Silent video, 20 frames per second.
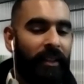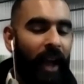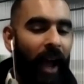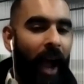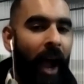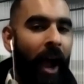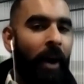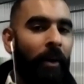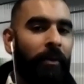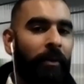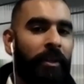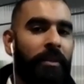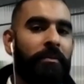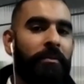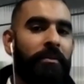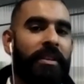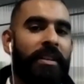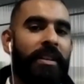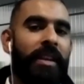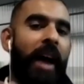How do you
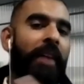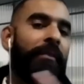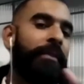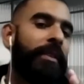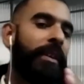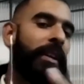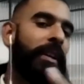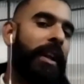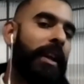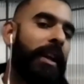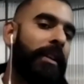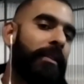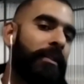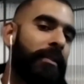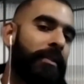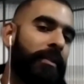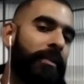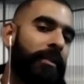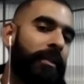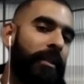navigate
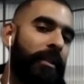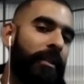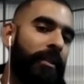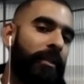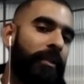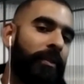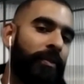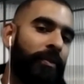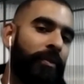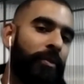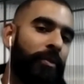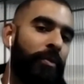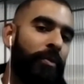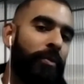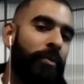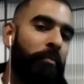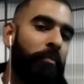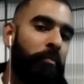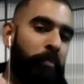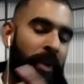through